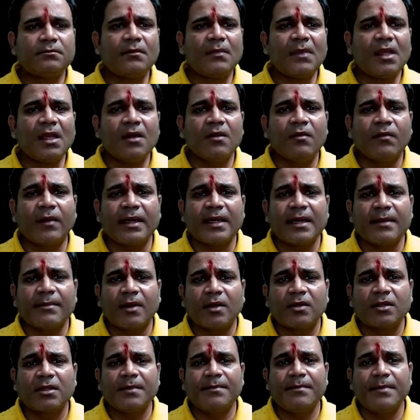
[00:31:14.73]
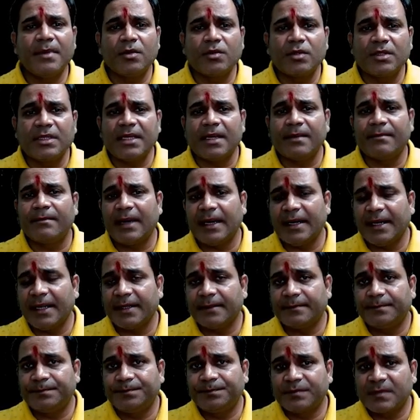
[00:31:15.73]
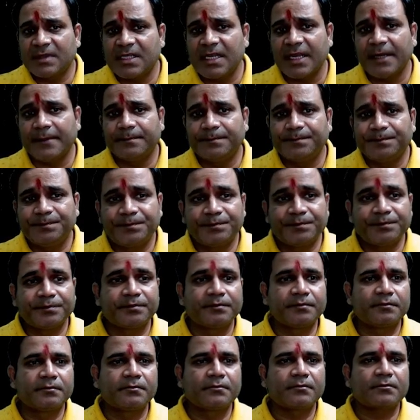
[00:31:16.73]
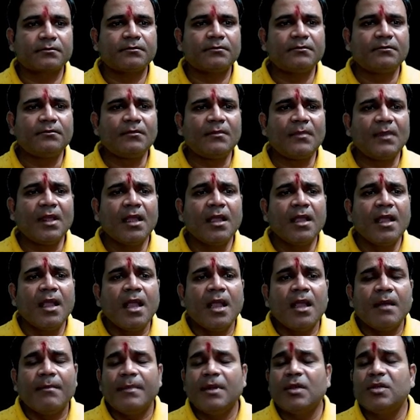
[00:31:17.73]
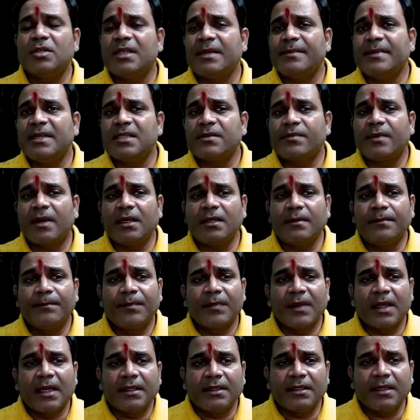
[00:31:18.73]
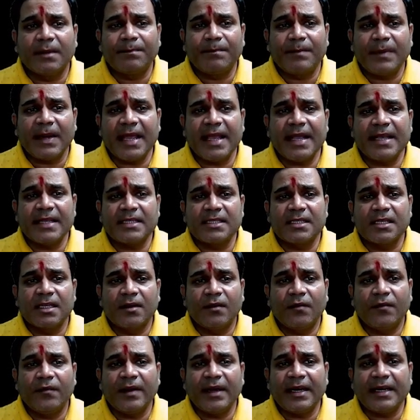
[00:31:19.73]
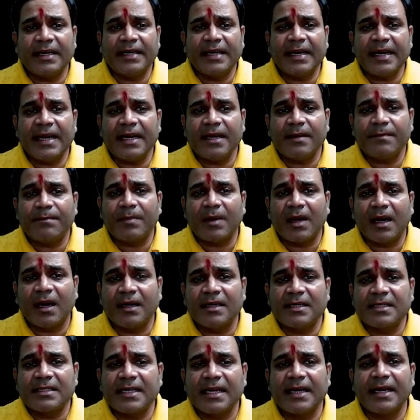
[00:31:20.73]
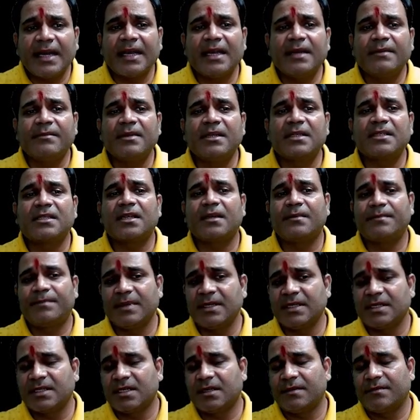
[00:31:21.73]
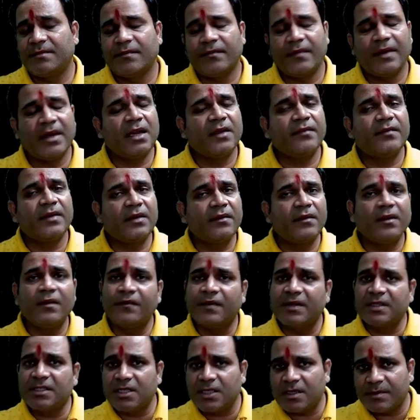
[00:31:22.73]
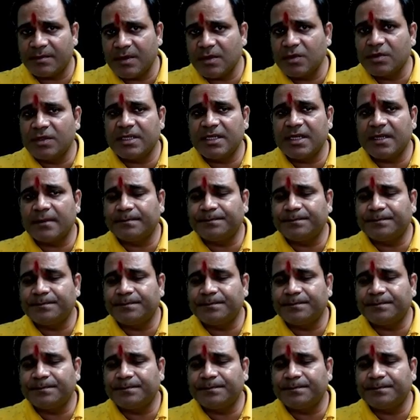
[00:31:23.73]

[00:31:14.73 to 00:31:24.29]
what about the museum, my dear? See, museum is what? The place where dead plants and animals are preserved. Whenever we visit museum,